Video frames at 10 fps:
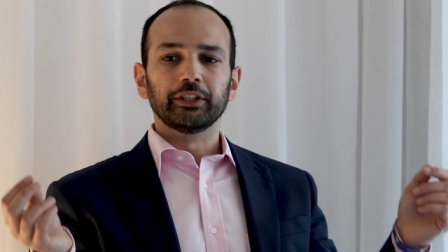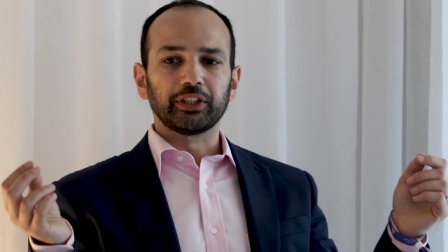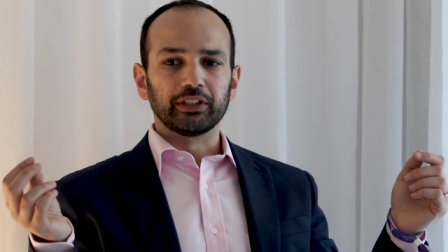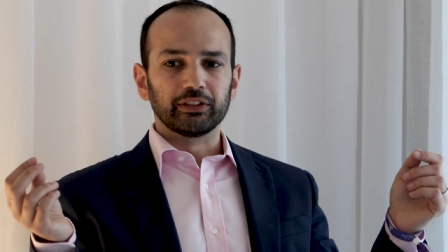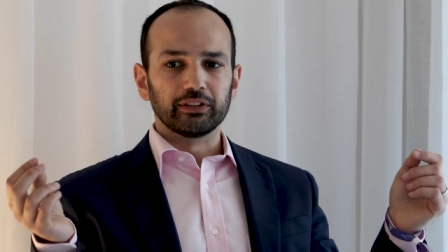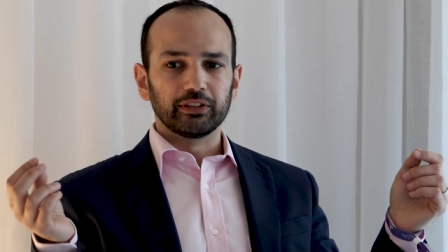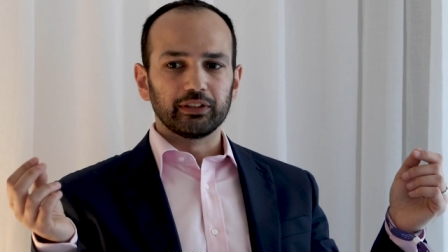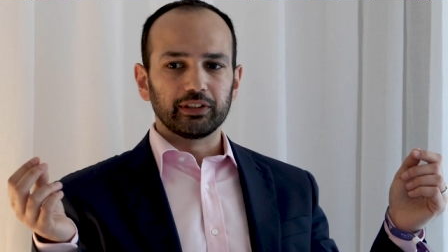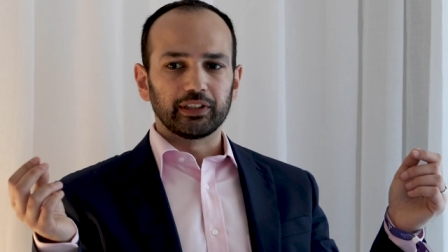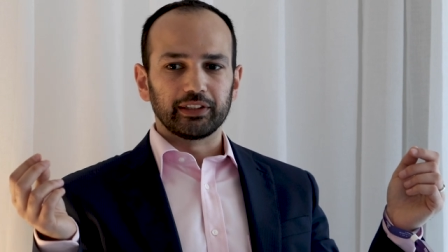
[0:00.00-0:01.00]
you can
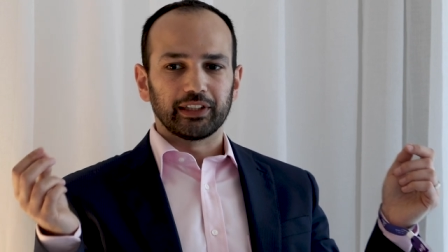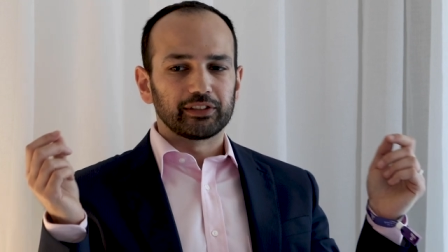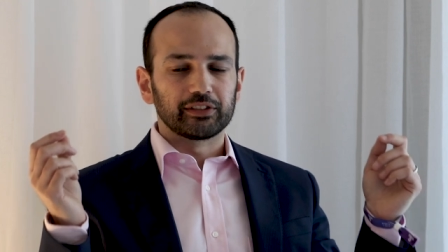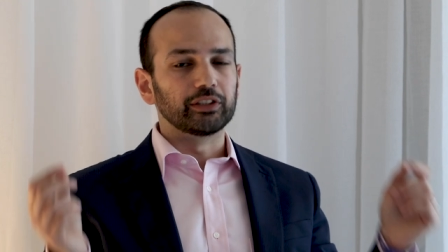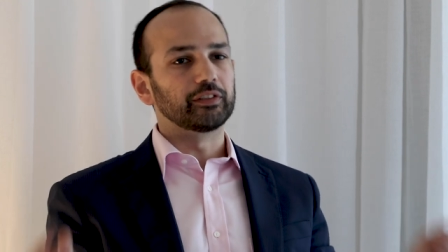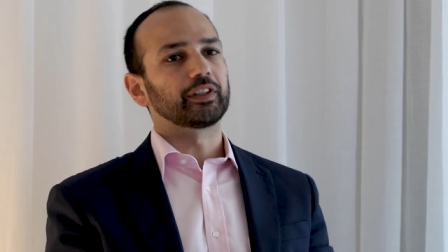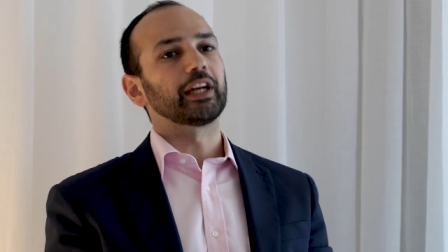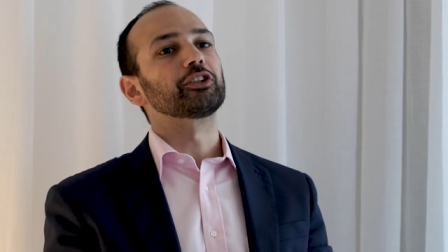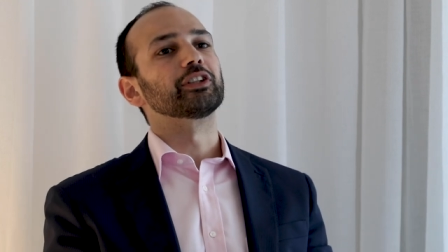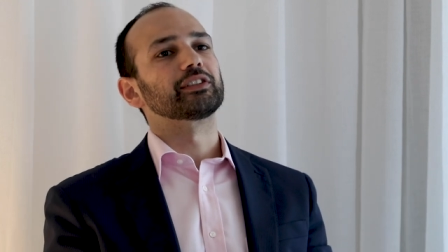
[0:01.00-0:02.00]
that's a
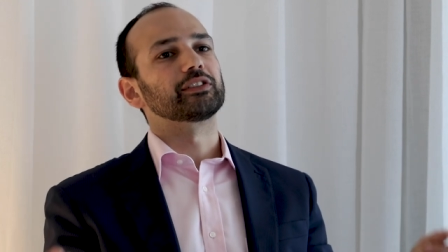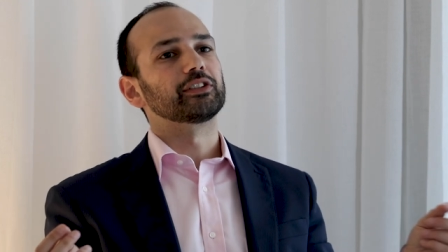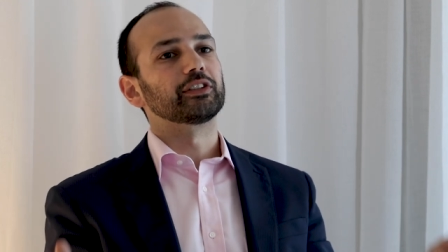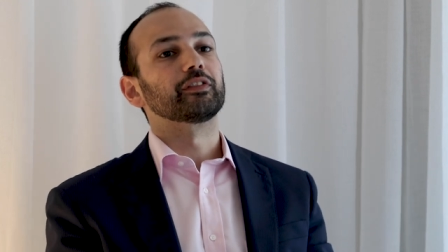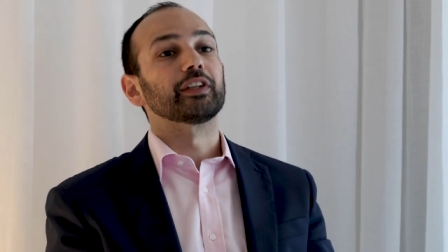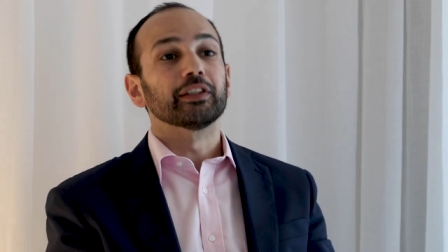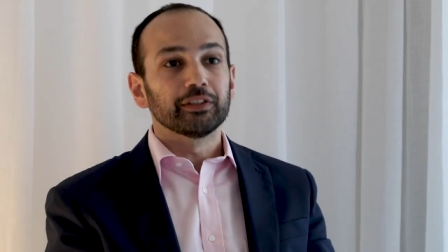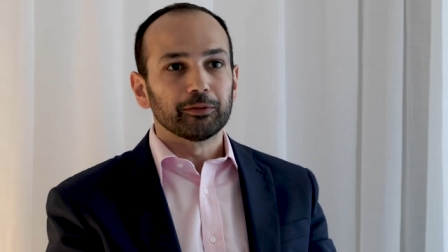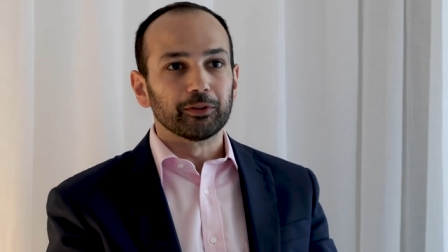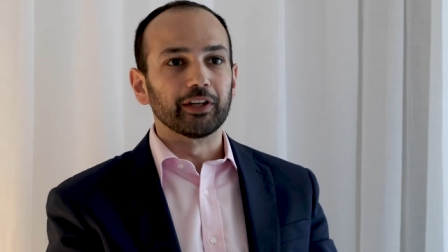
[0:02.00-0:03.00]
certification, that's a
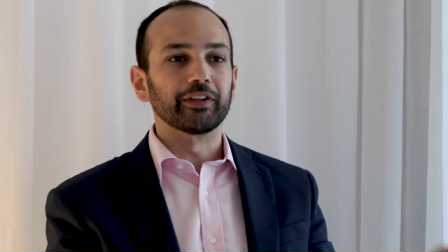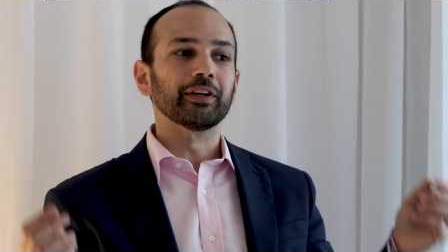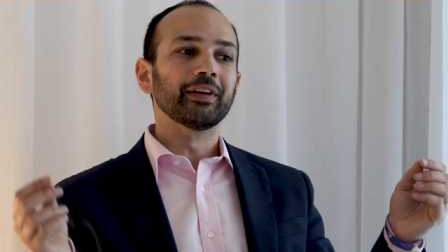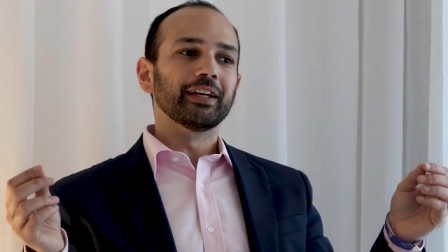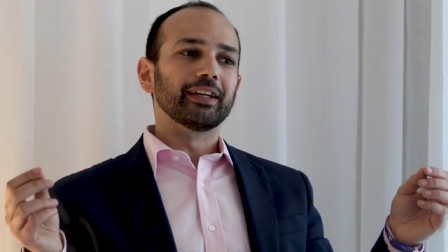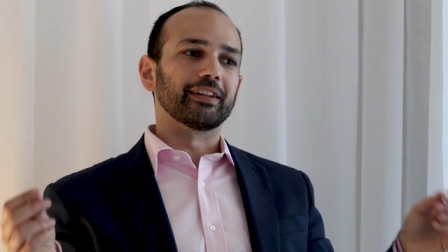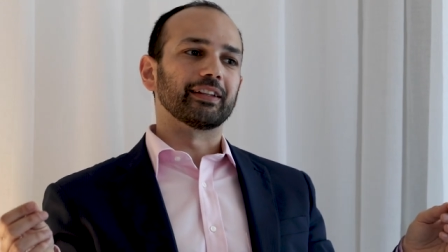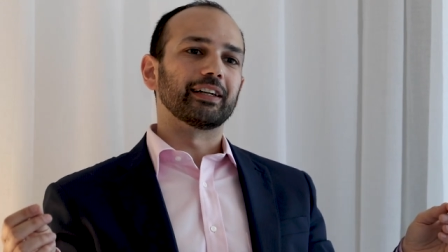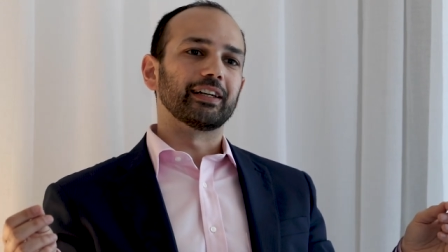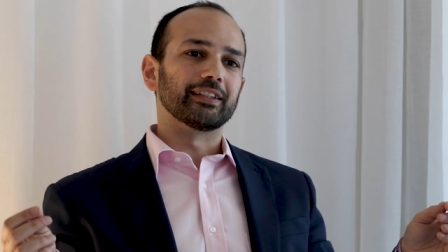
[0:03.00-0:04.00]
certificate rather,
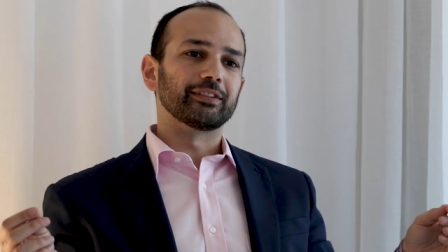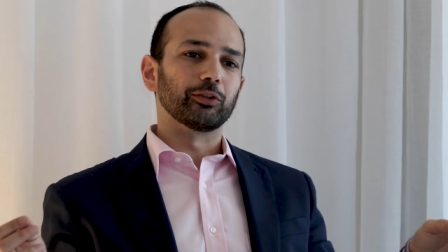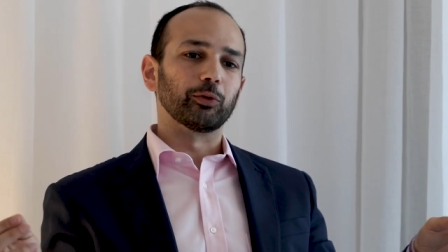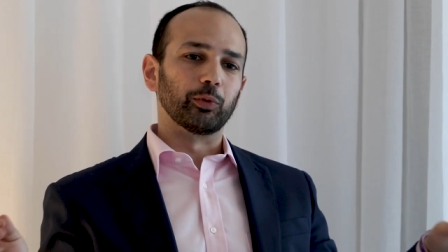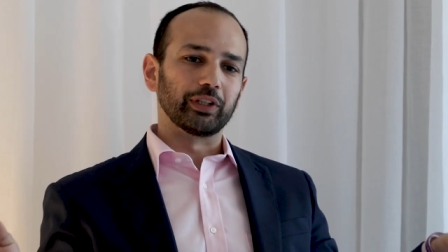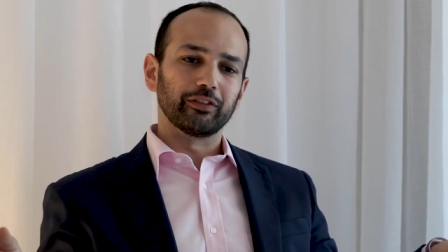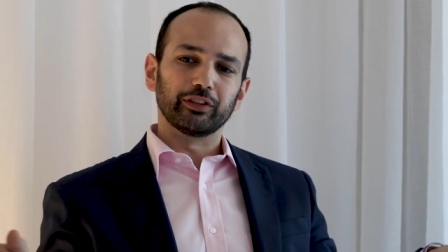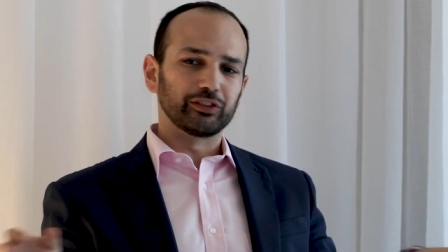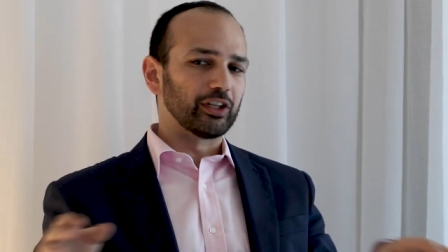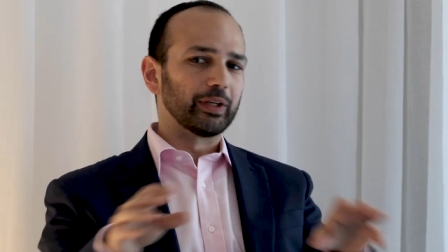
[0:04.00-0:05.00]
that whatever
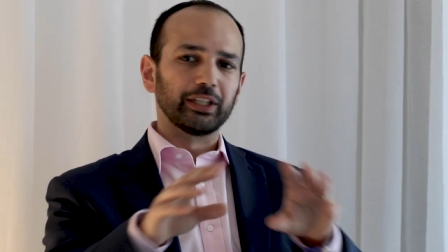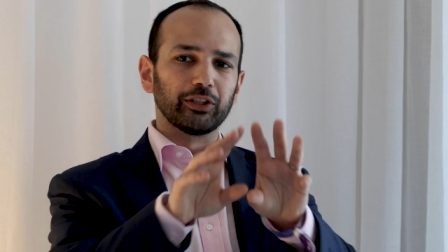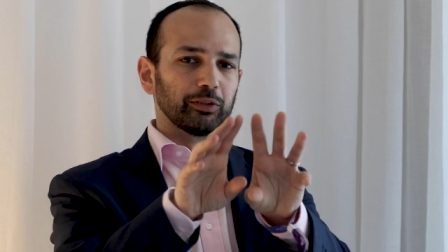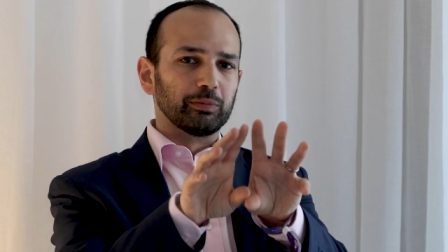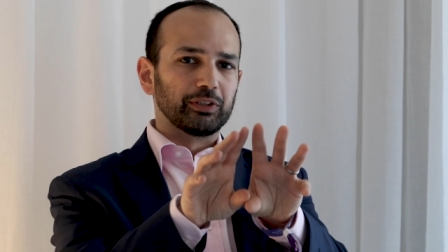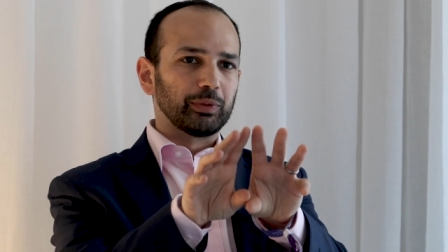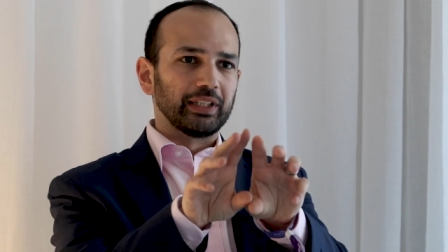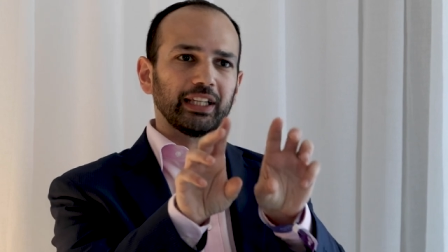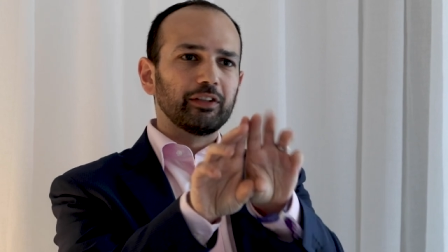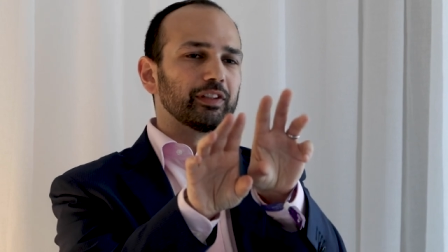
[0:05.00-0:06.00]
is going on in
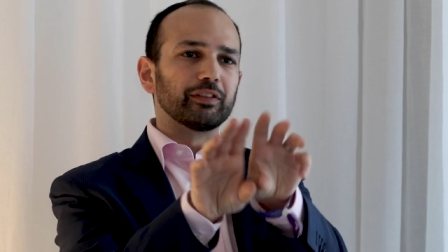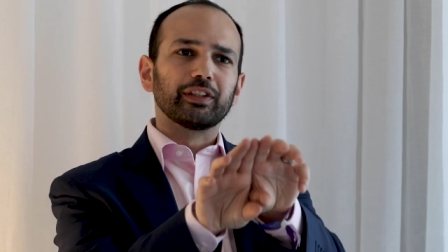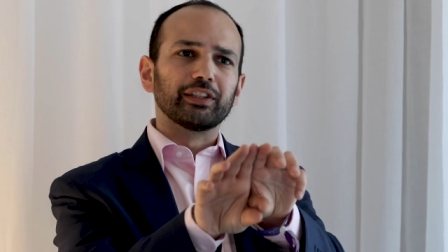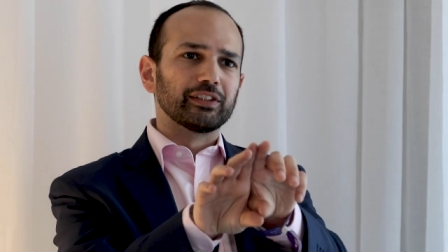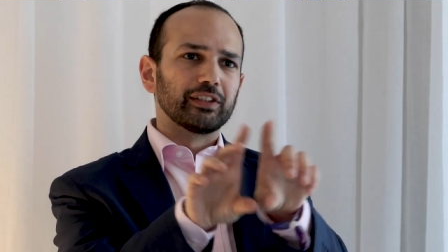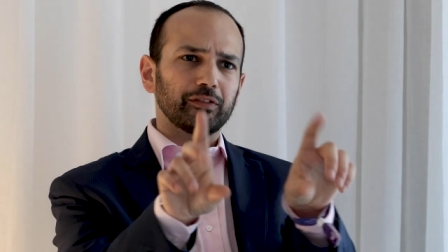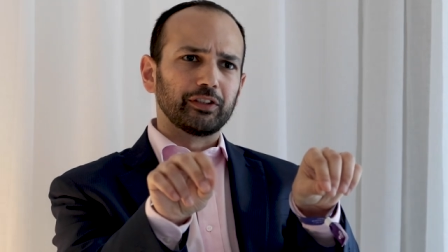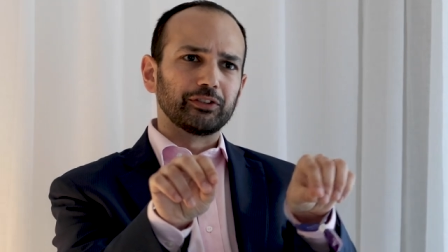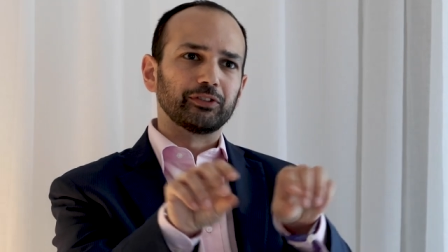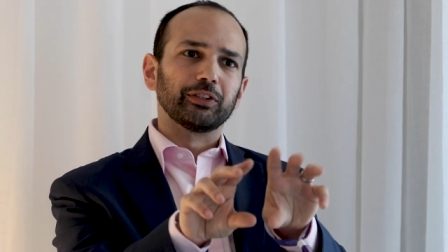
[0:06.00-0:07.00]
between, even if there's an
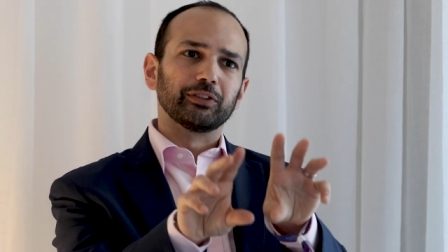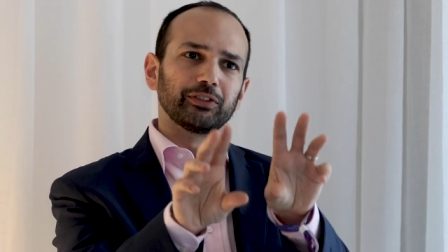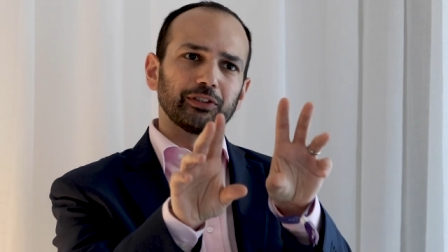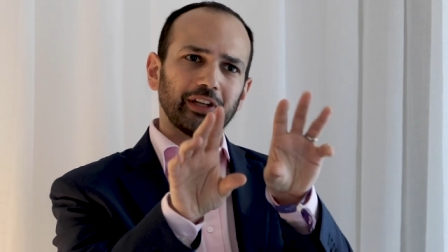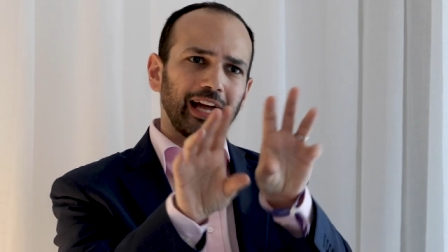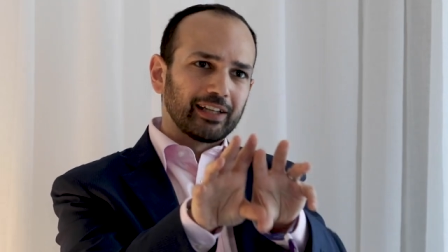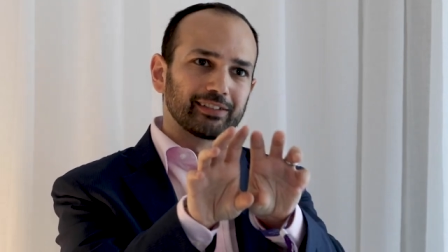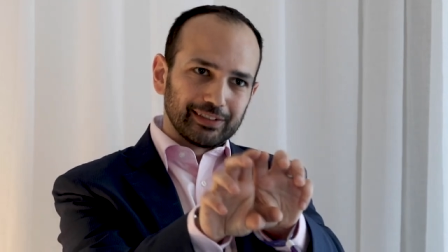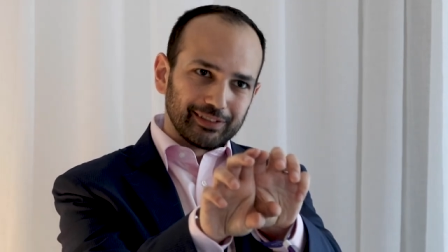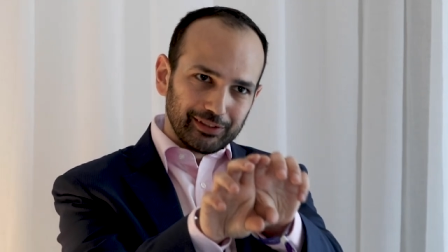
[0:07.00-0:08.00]
adversary who's got
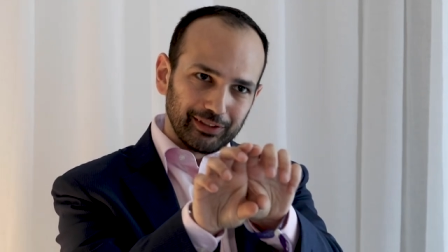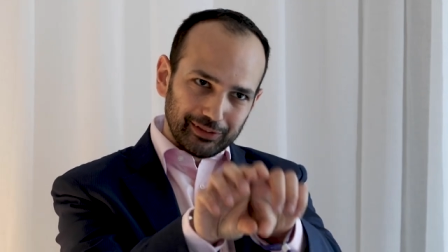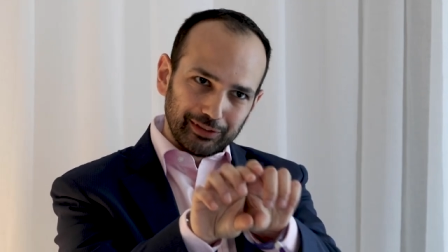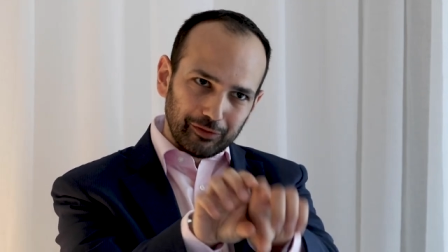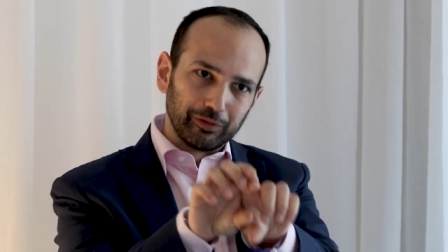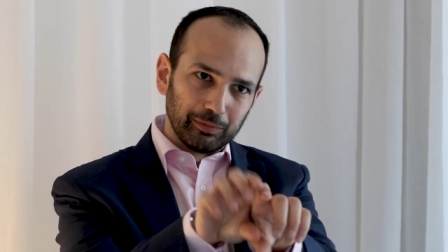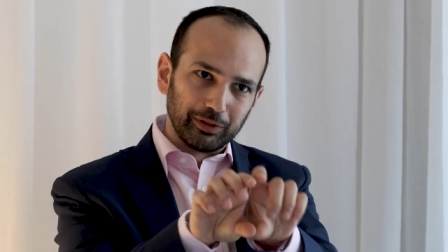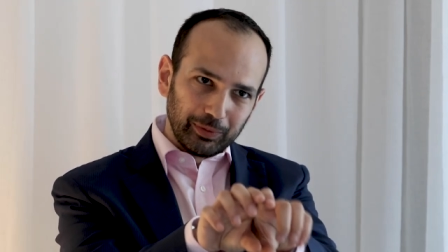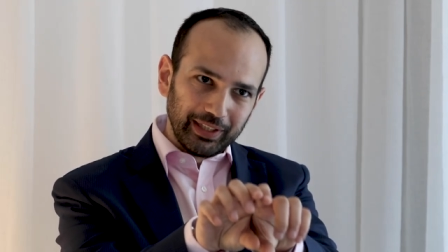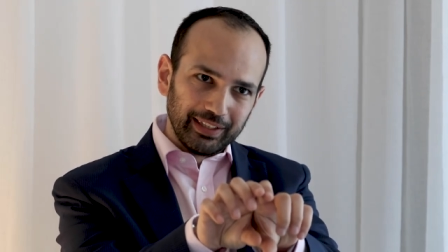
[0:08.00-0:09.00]
access to the stuff in
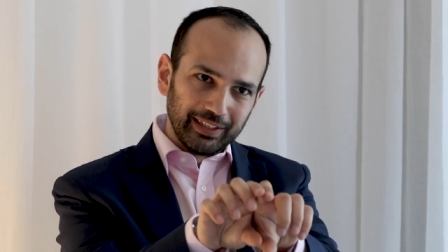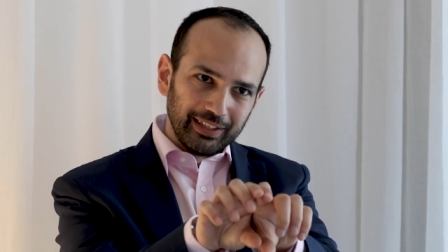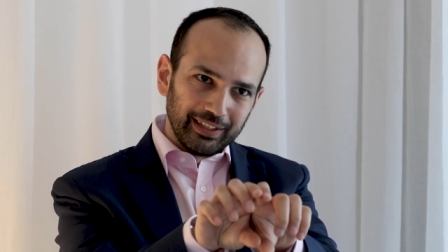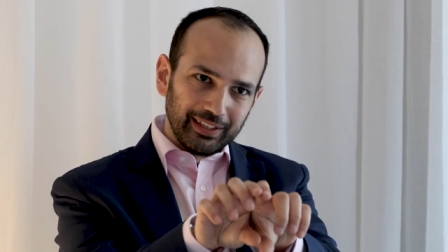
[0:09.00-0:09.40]
between,